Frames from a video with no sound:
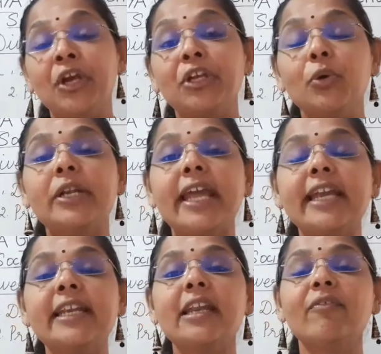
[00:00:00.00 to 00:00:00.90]
You take
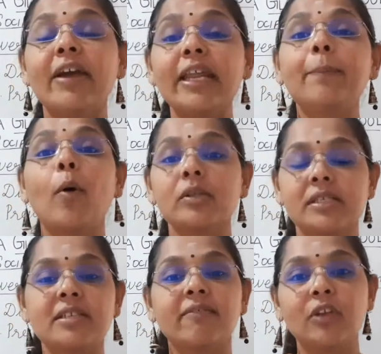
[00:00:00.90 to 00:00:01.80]
it in a very
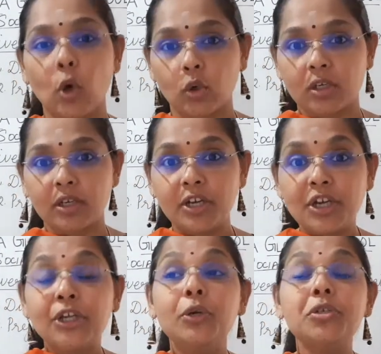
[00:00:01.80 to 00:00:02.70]
positive note.
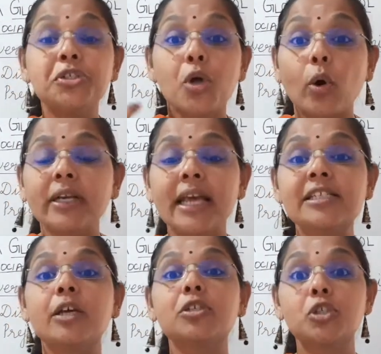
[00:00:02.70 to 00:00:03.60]
You show it as
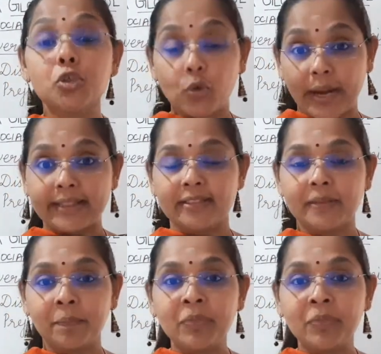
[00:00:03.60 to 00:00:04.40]
your strength.